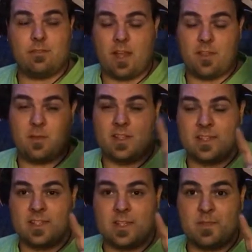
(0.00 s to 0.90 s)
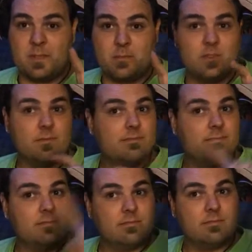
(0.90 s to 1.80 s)
now that it's in September.
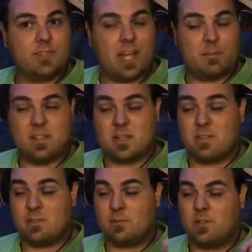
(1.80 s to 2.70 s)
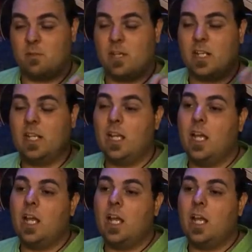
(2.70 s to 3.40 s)
Happy September, everybody.